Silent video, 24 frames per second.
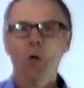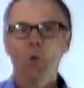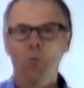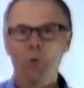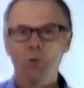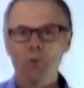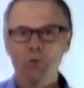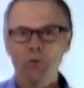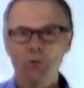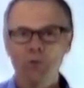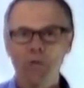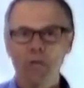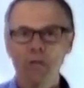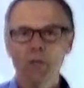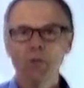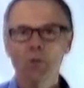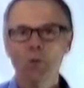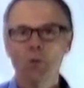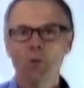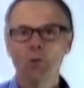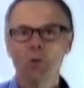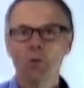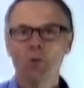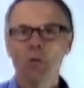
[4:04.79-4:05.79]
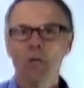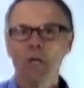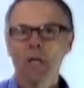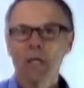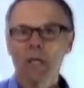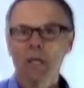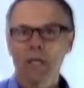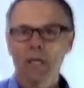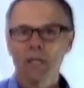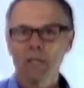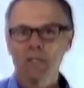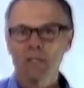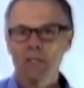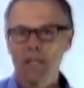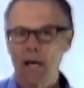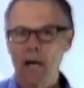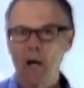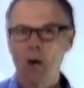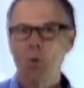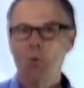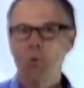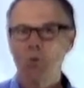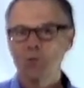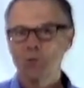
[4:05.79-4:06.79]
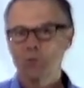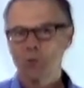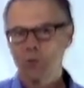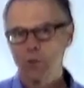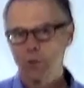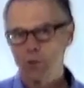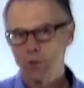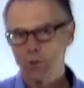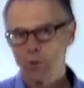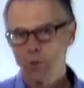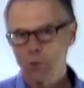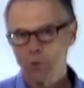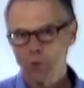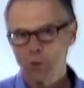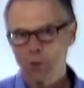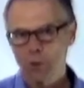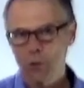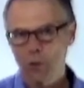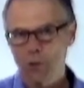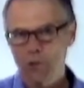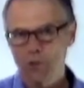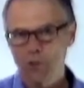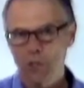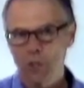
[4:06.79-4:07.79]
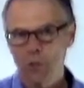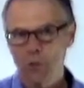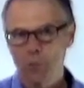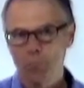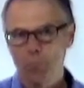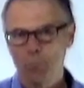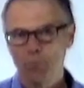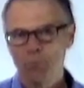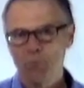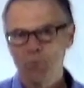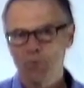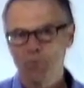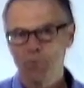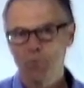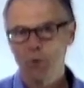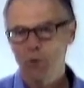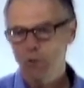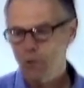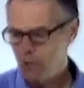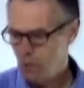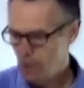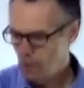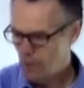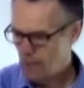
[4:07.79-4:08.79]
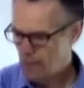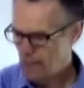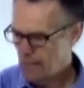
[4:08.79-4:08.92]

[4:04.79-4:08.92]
what you then do is now what you're going to do is you're going to take your foot